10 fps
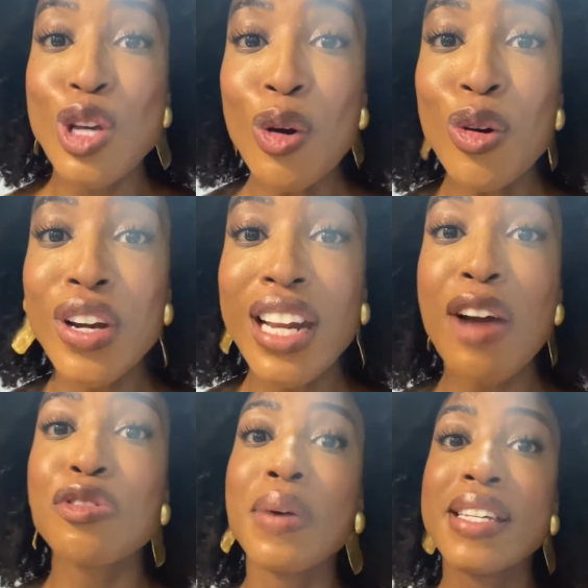deodorant
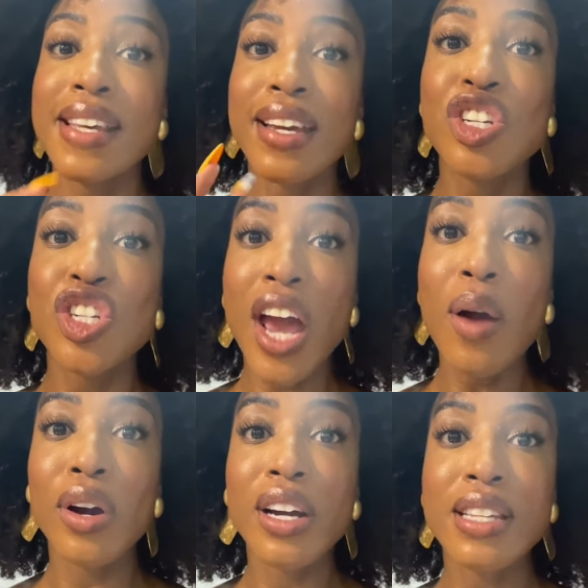after my second
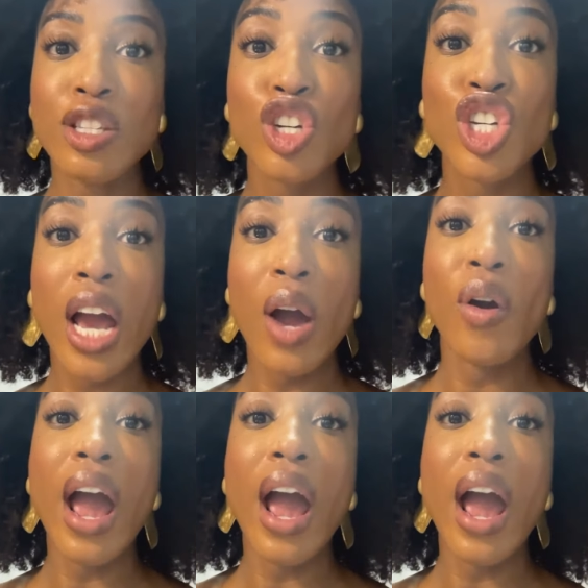shower because I took a shower